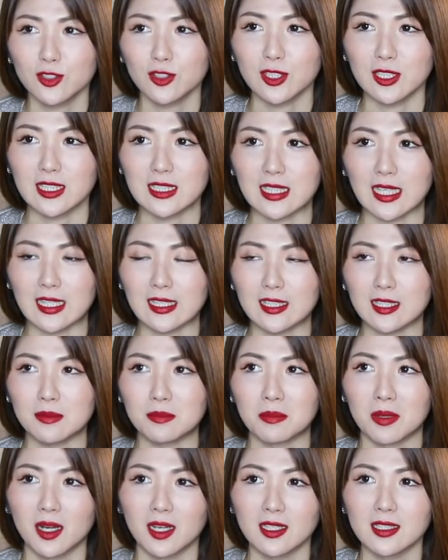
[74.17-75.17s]
She's
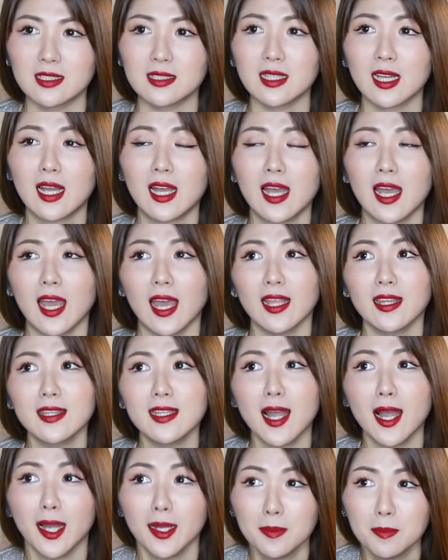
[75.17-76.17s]
18 months and
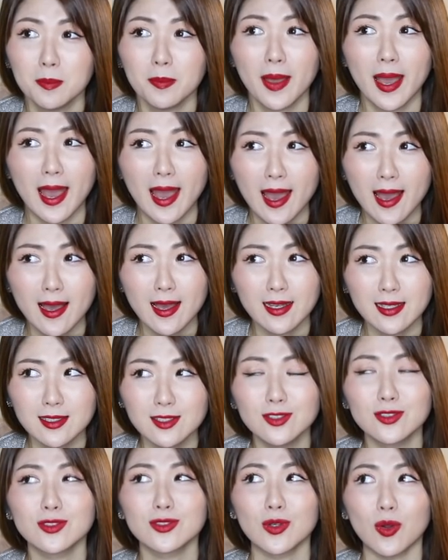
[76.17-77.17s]
time
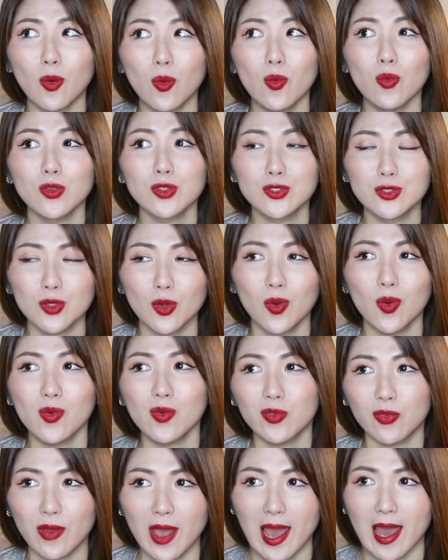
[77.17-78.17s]
passed so
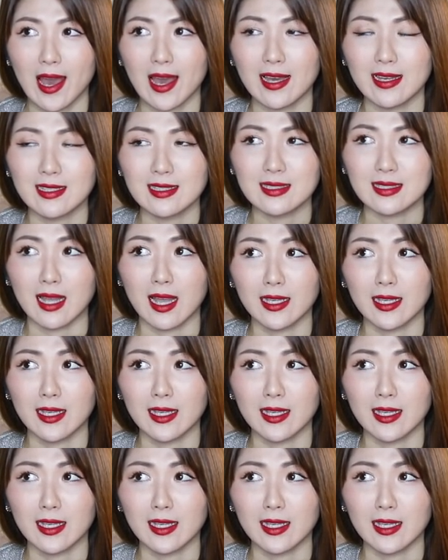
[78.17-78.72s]
fast.